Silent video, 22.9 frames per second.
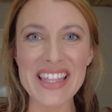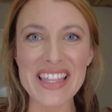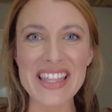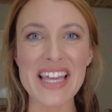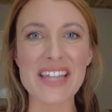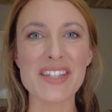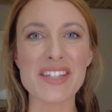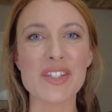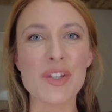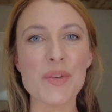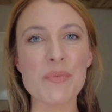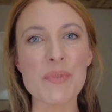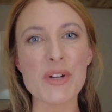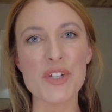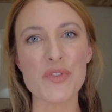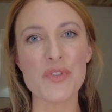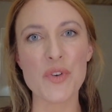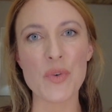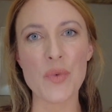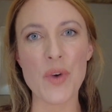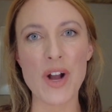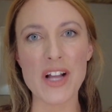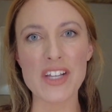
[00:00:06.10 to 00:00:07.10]
Thanks so much
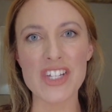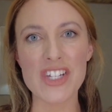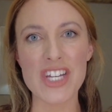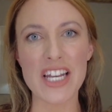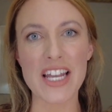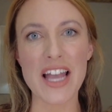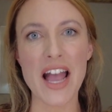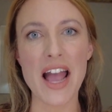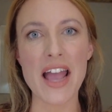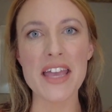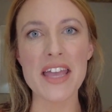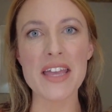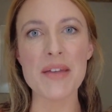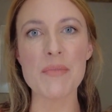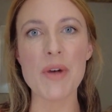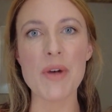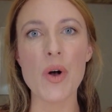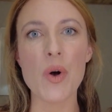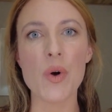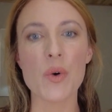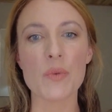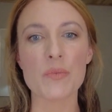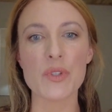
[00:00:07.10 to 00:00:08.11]
for watching. I am
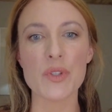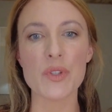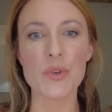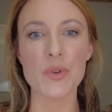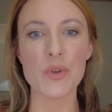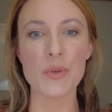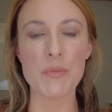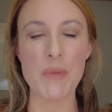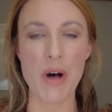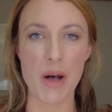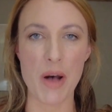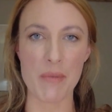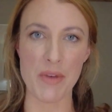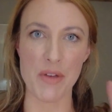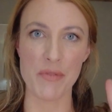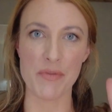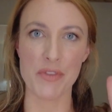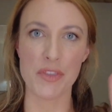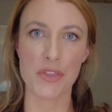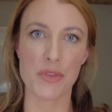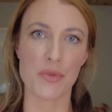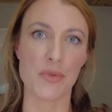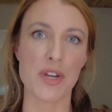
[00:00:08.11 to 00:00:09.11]
a homeschool mom
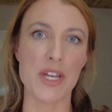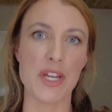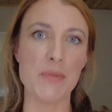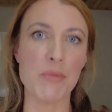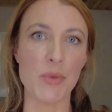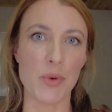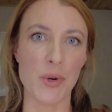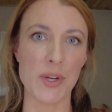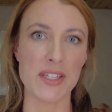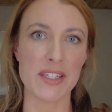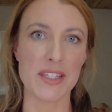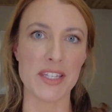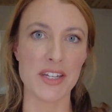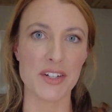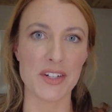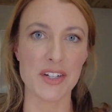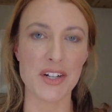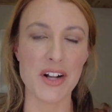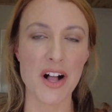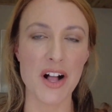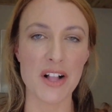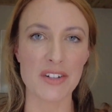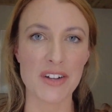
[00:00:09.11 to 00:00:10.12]
of 3 boys here
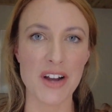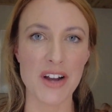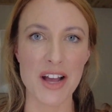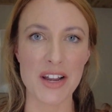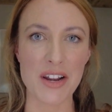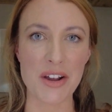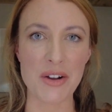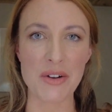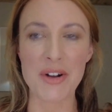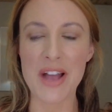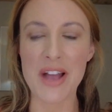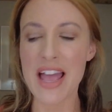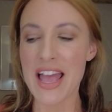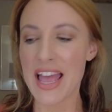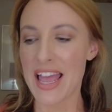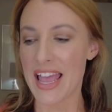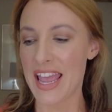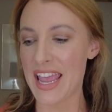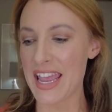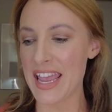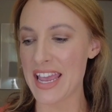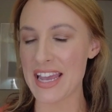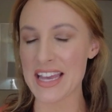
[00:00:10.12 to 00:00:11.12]
in Colorado,
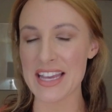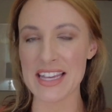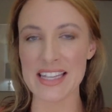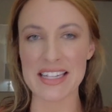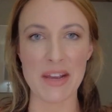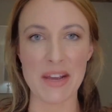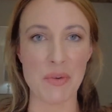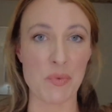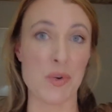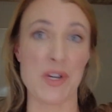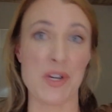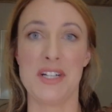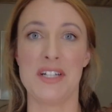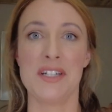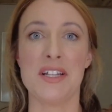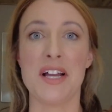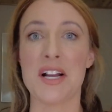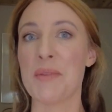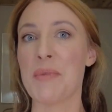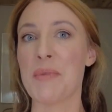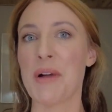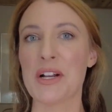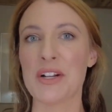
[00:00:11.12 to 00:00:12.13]
and we're going to
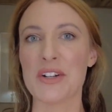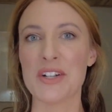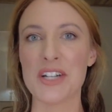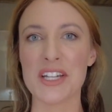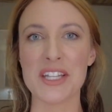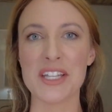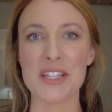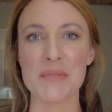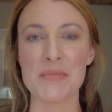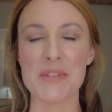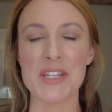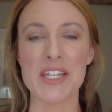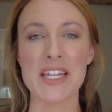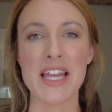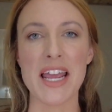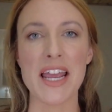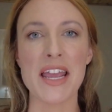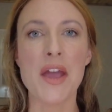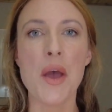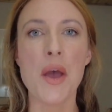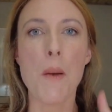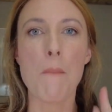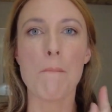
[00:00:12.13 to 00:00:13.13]
talk about curriculum
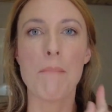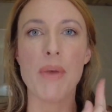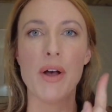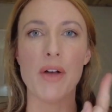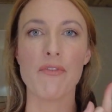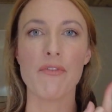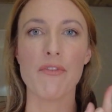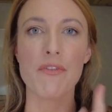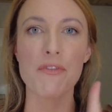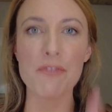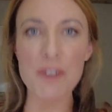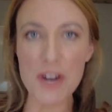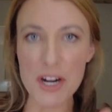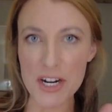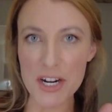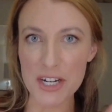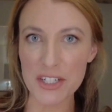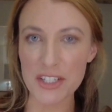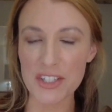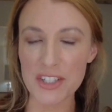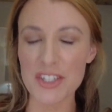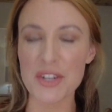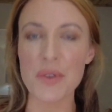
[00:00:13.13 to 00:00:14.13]
today. But
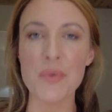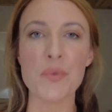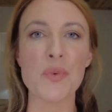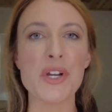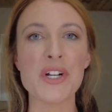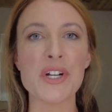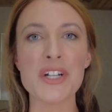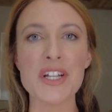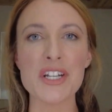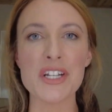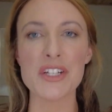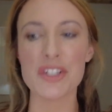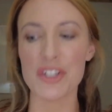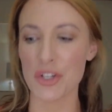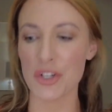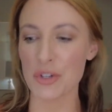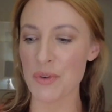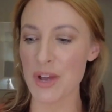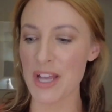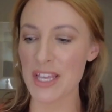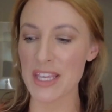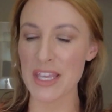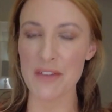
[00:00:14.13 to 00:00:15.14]
first, we're going to
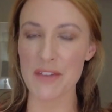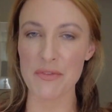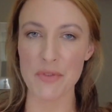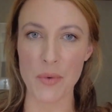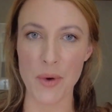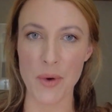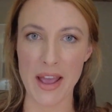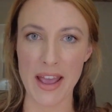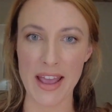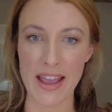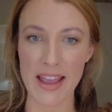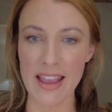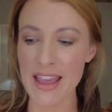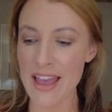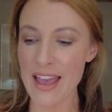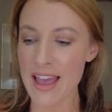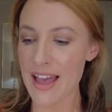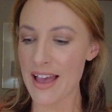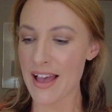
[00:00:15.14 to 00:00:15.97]
do a giveaway.